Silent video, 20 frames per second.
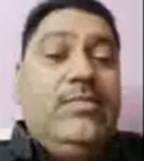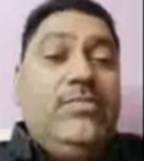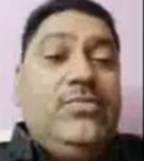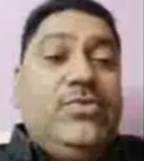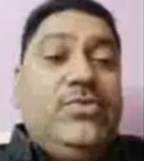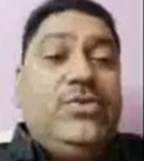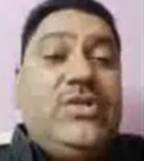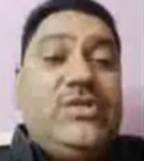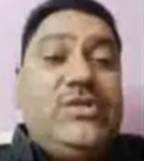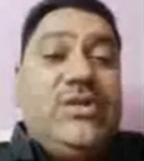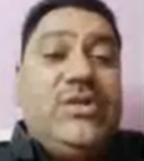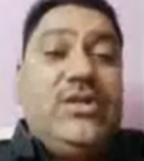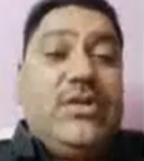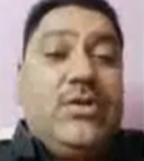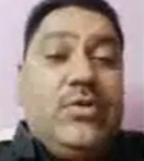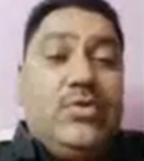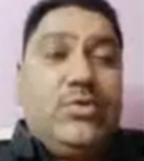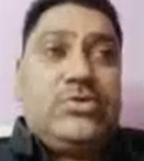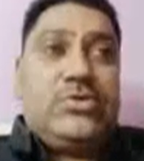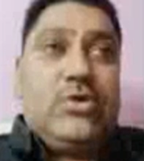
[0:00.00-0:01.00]
This
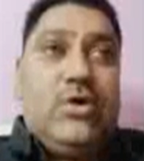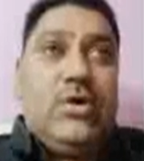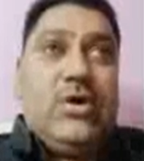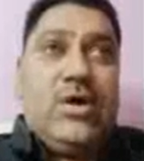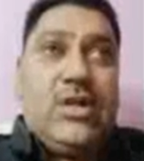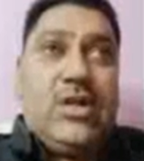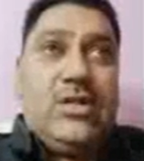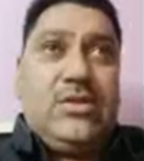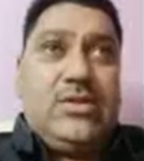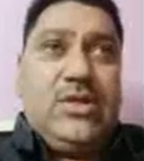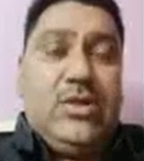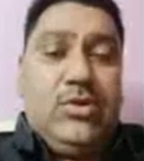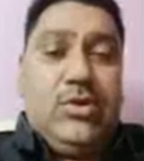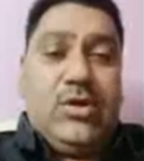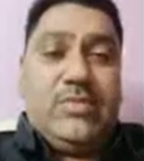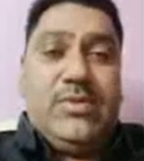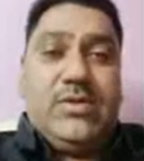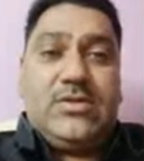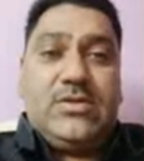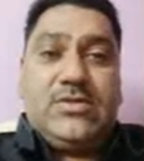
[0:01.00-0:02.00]
includes all the
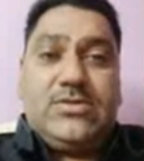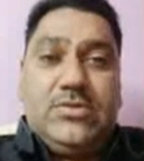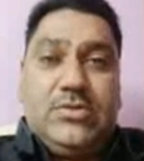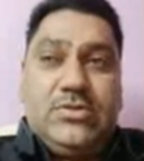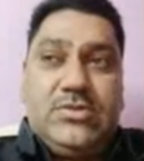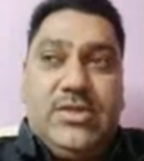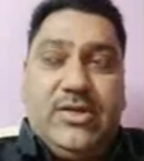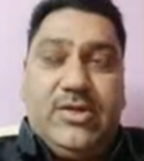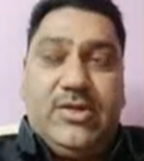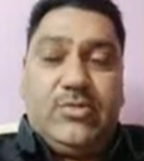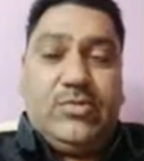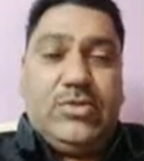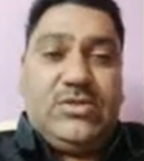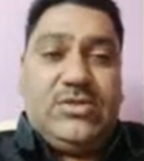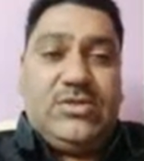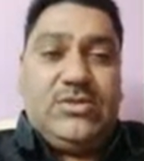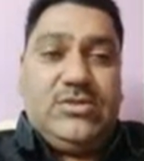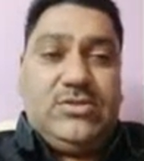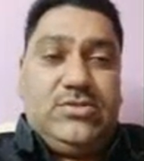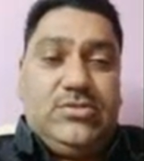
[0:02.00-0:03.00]
normal resources like water
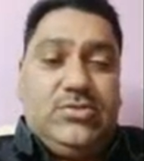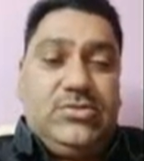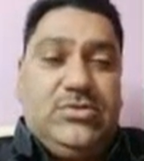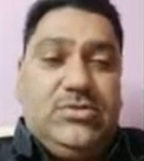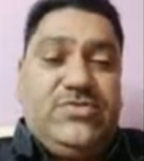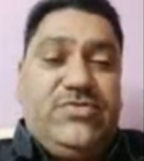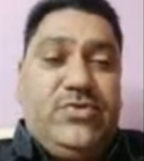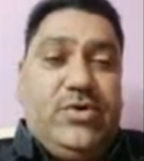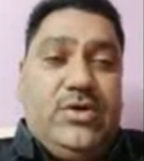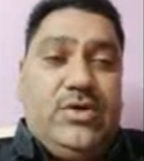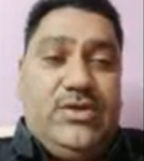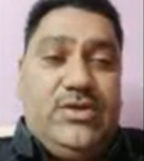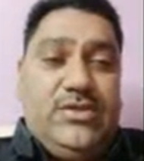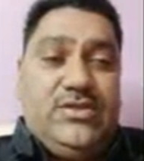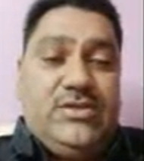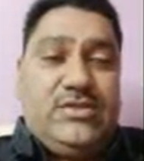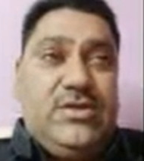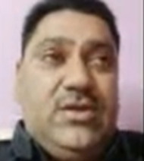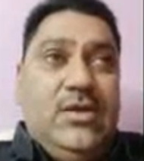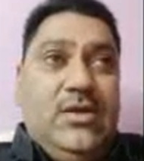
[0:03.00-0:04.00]
resource,
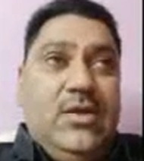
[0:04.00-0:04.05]
forest,